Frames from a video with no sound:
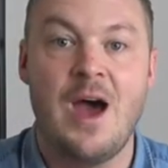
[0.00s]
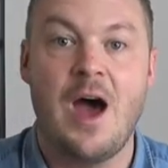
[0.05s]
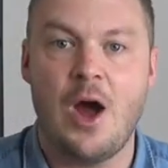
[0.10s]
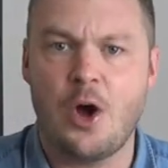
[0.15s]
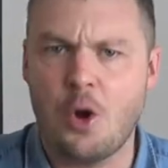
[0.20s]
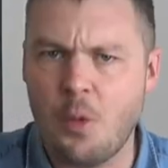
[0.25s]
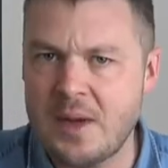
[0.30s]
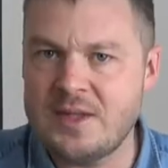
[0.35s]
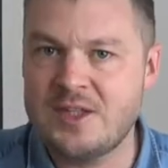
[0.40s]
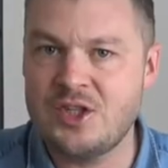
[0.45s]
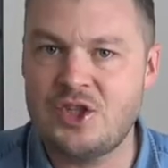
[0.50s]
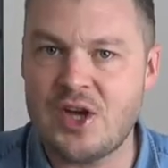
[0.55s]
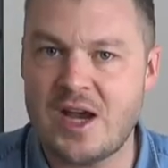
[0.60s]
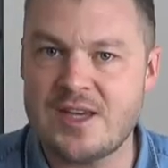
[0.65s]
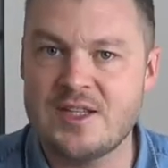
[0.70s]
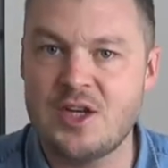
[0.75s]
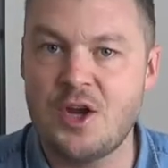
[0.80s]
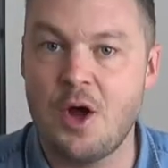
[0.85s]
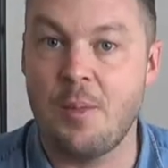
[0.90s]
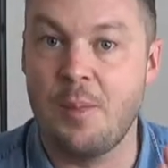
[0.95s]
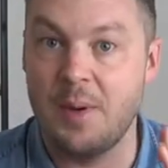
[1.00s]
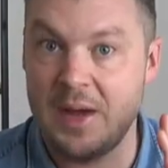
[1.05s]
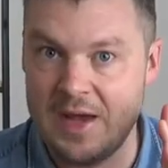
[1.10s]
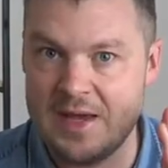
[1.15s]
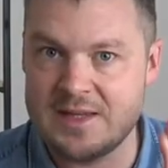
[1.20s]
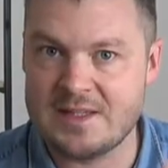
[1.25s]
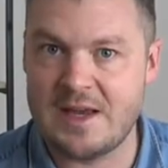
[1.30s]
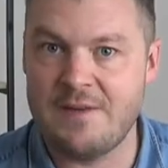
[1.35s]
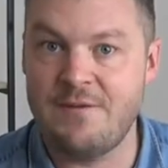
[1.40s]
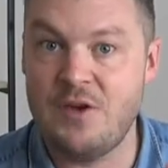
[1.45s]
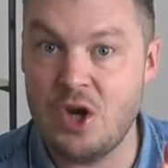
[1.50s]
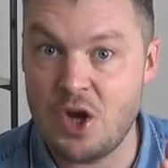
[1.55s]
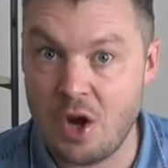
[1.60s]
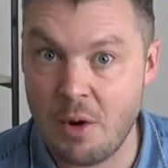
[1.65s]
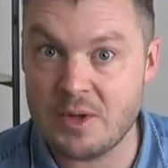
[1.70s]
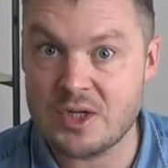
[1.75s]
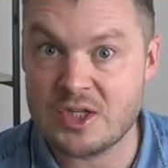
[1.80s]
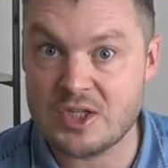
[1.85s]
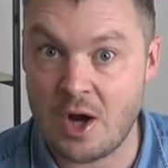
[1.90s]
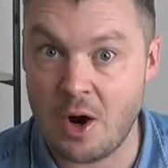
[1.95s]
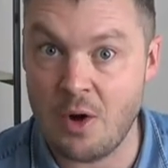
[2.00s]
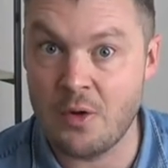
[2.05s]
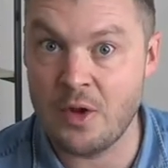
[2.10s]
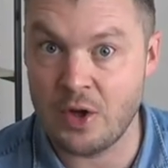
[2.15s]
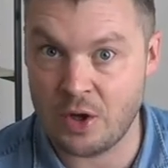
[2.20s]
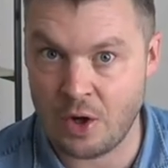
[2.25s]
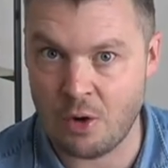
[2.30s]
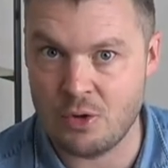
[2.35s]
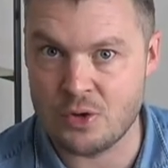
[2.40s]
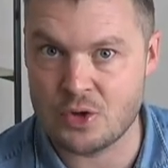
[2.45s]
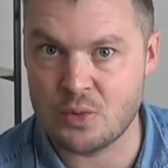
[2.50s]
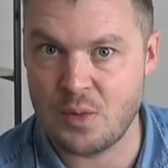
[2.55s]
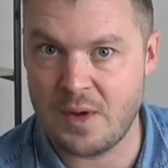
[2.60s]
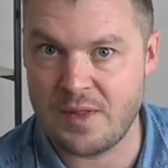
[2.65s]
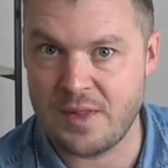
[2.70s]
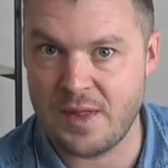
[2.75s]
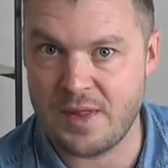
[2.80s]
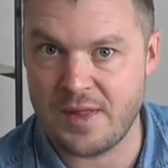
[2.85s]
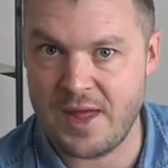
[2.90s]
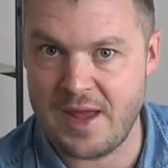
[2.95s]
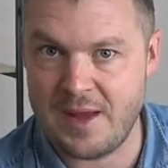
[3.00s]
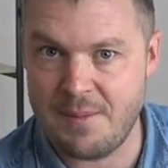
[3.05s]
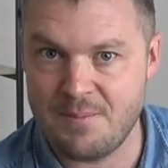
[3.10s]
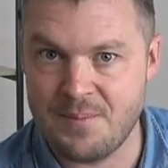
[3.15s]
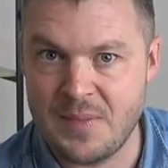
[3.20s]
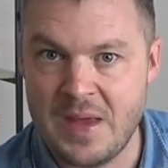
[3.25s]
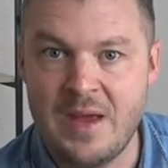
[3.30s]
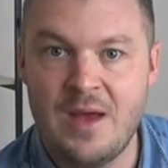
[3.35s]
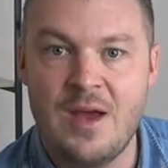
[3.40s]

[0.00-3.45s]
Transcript: A good way to jazz it up is if you know a song that goes with the theme.